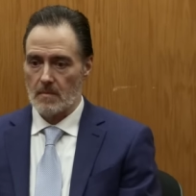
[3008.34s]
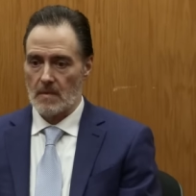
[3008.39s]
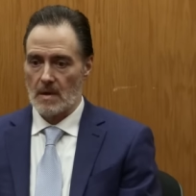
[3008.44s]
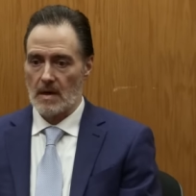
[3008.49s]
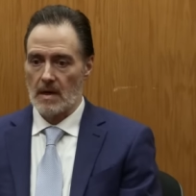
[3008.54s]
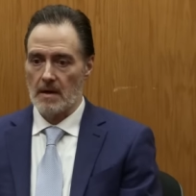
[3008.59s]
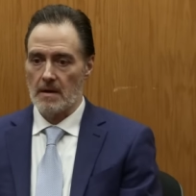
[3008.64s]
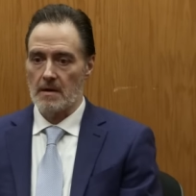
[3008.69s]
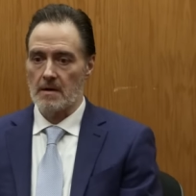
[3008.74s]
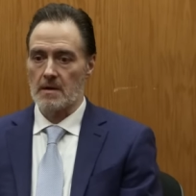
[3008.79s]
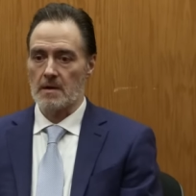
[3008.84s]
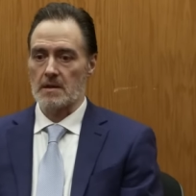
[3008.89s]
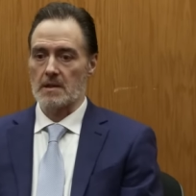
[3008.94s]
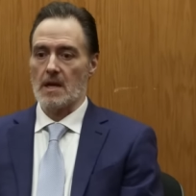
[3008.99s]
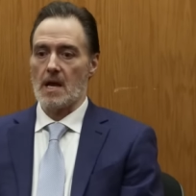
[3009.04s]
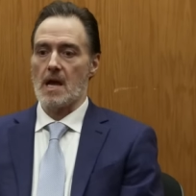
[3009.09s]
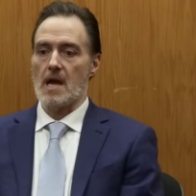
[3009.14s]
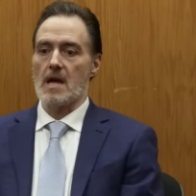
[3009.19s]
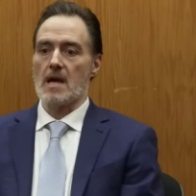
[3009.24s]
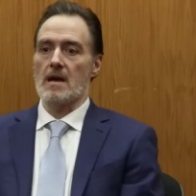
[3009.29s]
I hurt
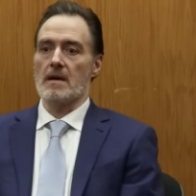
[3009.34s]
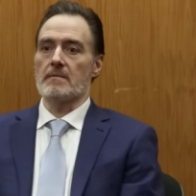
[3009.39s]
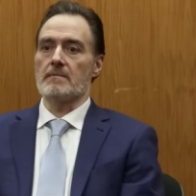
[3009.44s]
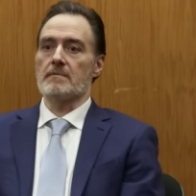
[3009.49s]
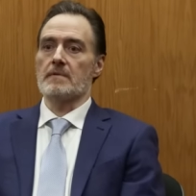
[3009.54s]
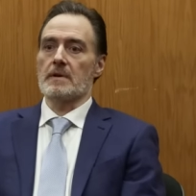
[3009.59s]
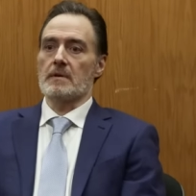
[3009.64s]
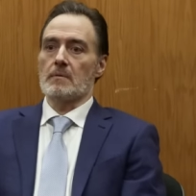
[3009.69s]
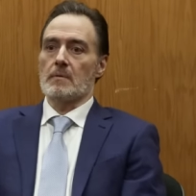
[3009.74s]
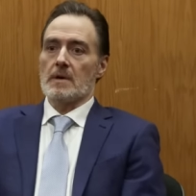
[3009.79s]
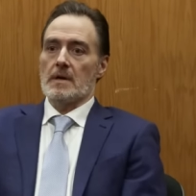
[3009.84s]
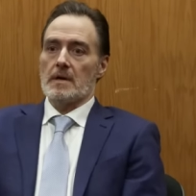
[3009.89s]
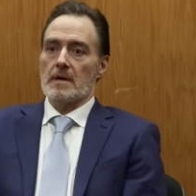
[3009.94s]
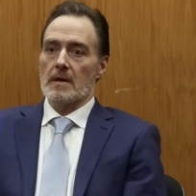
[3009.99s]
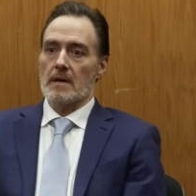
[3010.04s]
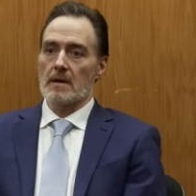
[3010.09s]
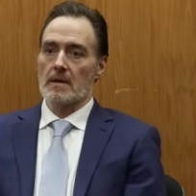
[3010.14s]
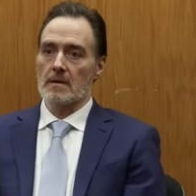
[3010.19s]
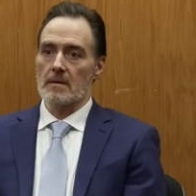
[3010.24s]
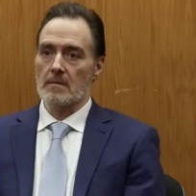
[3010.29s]

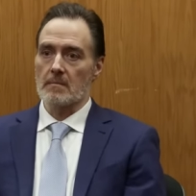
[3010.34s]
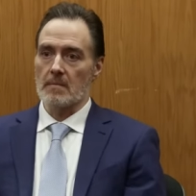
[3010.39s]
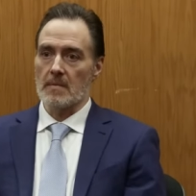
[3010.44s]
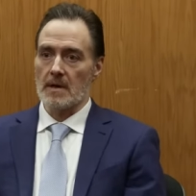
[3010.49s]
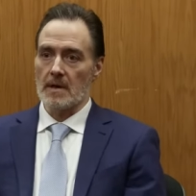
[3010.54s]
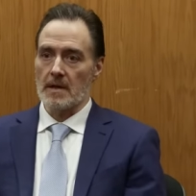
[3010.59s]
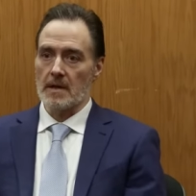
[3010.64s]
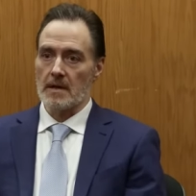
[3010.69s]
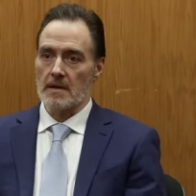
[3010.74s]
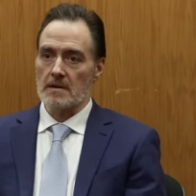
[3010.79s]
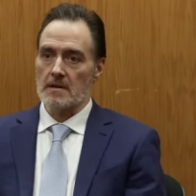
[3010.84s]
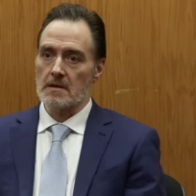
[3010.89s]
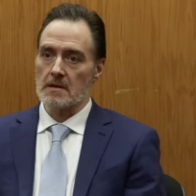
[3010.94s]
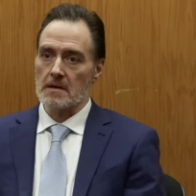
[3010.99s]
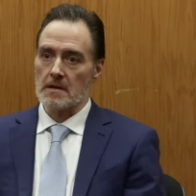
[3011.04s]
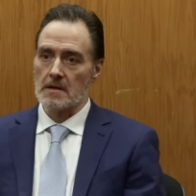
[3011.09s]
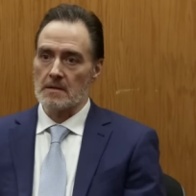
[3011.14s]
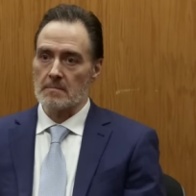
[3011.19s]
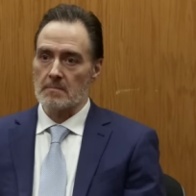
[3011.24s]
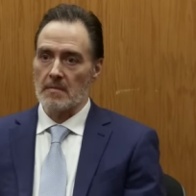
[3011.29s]
everywhere. My head
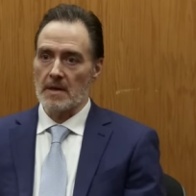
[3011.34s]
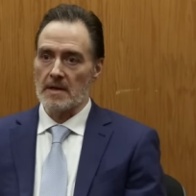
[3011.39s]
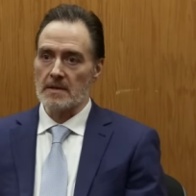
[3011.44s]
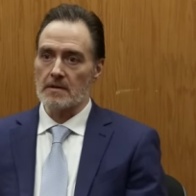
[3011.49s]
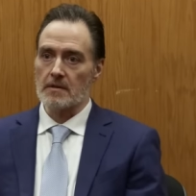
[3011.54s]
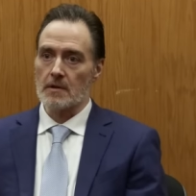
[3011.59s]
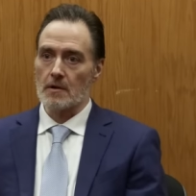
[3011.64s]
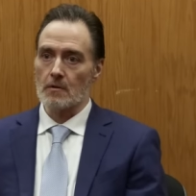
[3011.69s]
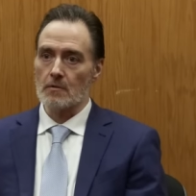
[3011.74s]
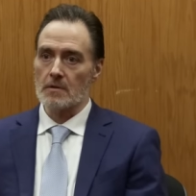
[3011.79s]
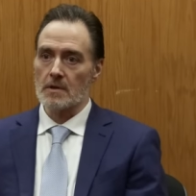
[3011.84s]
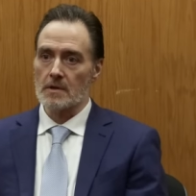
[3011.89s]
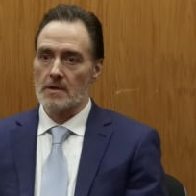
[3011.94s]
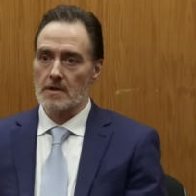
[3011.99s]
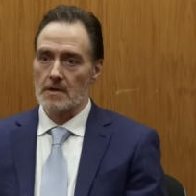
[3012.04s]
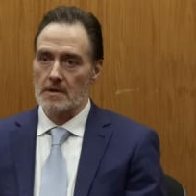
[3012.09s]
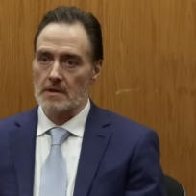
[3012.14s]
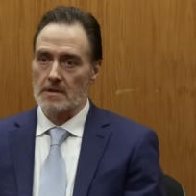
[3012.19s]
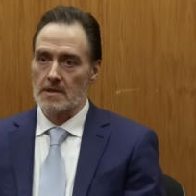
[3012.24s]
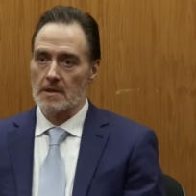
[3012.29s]
hurt, my throat
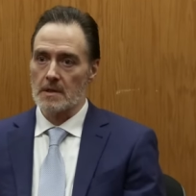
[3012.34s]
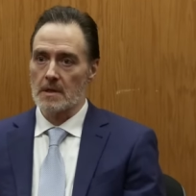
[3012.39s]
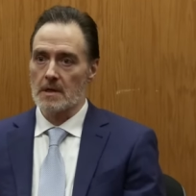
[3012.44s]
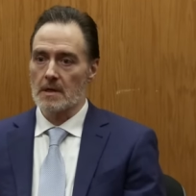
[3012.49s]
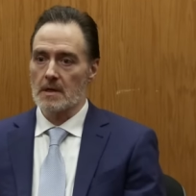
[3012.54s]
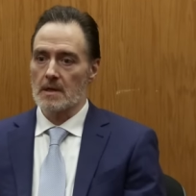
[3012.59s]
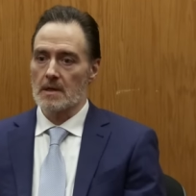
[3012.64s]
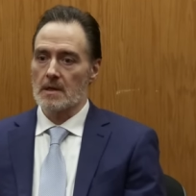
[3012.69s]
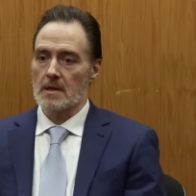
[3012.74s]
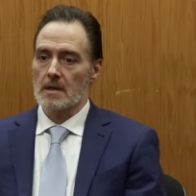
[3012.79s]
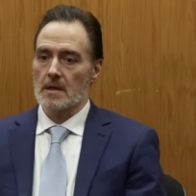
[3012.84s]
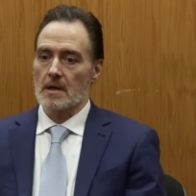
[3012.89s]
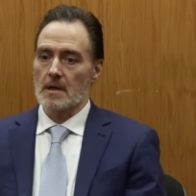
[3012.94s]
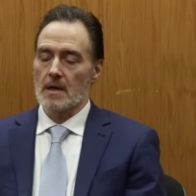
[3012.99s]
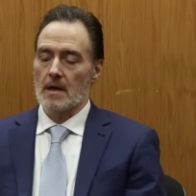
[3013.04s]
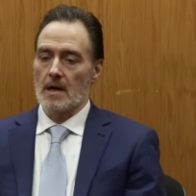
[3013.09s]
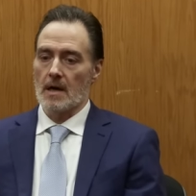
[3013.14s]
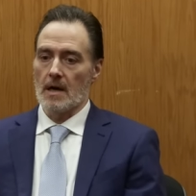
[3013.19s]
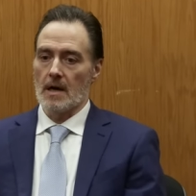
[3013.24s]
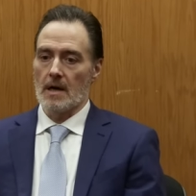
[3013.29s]
hurt,
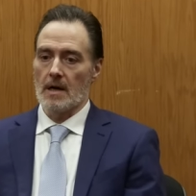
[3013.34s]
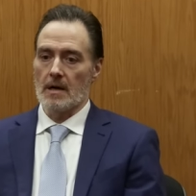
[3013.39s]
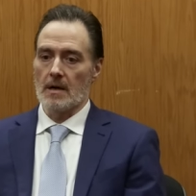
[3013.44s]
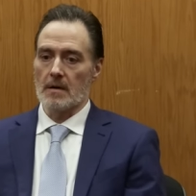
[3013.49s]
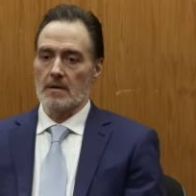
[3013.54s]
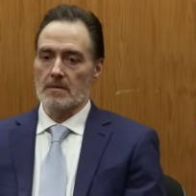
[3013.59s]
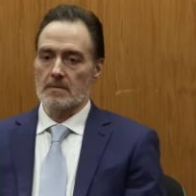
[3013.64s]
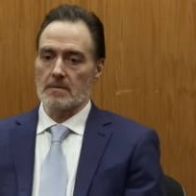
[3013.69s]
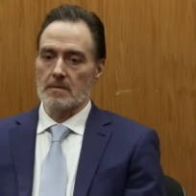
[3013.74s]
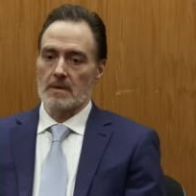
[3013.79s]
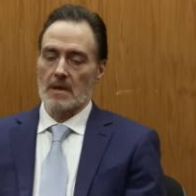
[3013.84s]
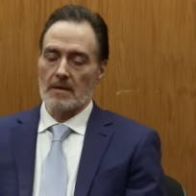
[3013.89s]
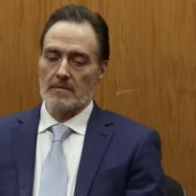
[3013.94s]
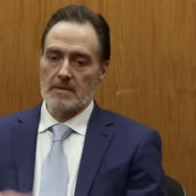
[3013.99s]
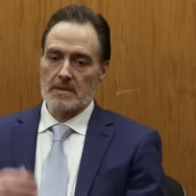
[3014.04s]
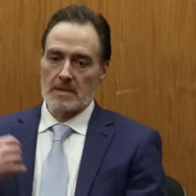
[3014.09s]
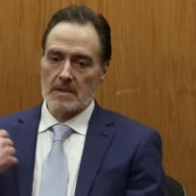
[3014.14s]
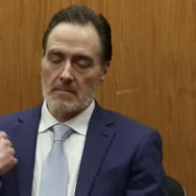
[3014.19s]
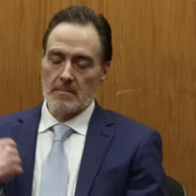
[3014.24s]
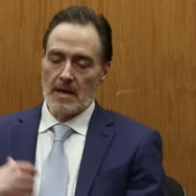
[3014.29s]
uh,
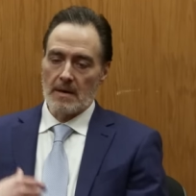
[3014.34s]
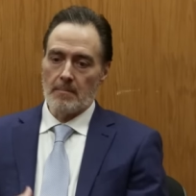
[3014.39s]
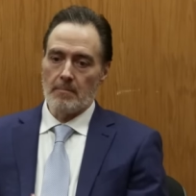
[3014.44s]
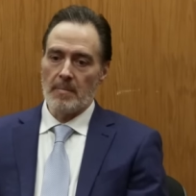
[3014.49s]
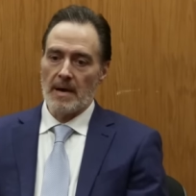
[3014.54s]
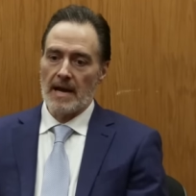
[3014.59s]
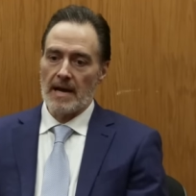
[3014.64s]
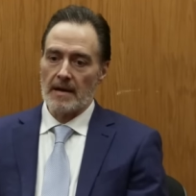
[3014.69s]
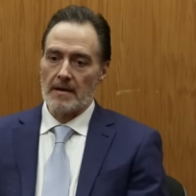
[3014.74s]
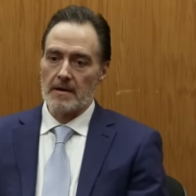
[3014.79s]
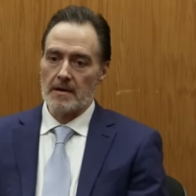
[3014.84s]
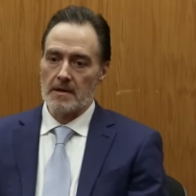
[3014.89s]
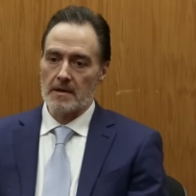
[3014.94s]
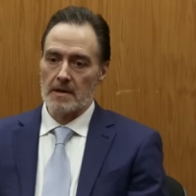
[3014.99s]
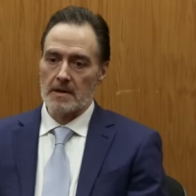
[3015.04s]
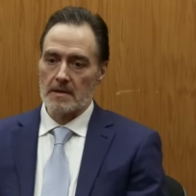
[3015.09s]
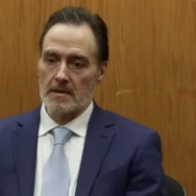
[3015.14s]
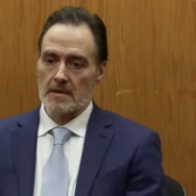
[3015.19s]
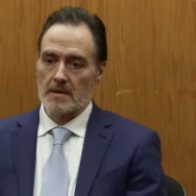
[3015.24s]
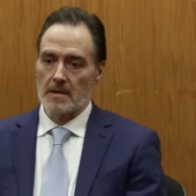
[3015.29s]
obviously my back
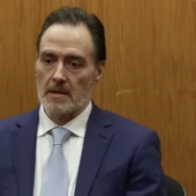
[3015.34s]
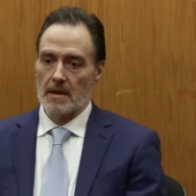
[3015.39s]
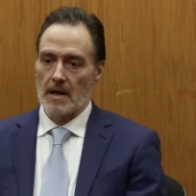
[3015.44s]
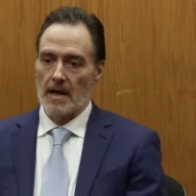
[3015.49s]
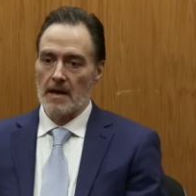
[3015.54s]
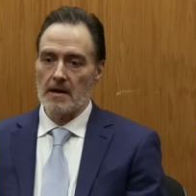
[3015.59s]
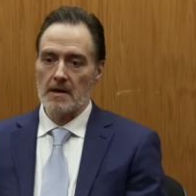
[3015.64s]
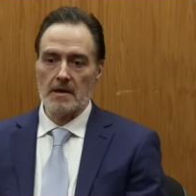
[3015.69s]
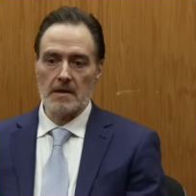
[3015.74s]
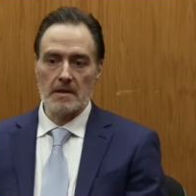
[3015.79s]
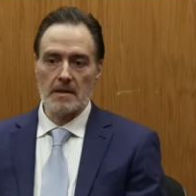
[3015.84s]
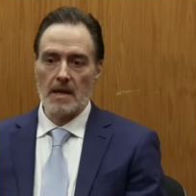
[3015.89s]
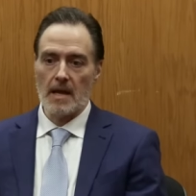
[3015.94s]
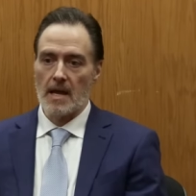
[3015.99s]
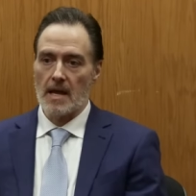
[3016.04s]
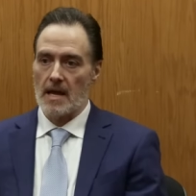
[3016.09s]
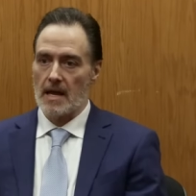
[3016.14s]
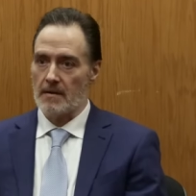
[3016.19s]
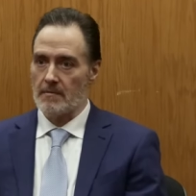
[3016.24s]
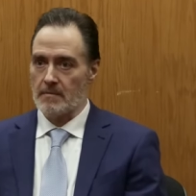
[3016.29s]
hurt. I hurt
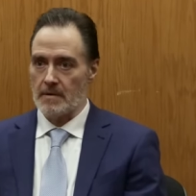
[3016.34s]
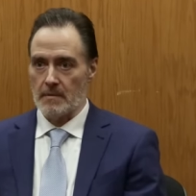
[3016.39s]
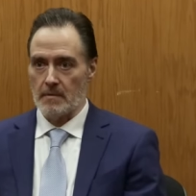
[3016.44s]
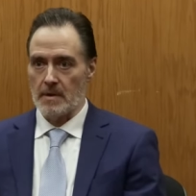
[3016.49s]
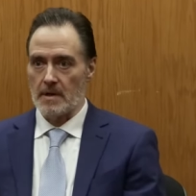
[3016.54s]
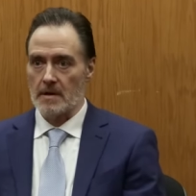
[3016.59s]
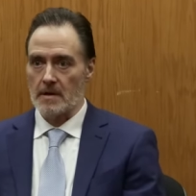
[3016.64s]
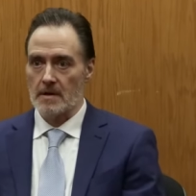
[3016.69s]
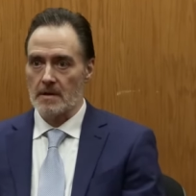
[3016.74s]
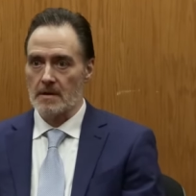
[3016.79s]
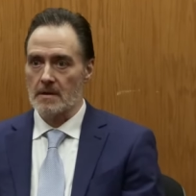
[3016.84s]
everywhere.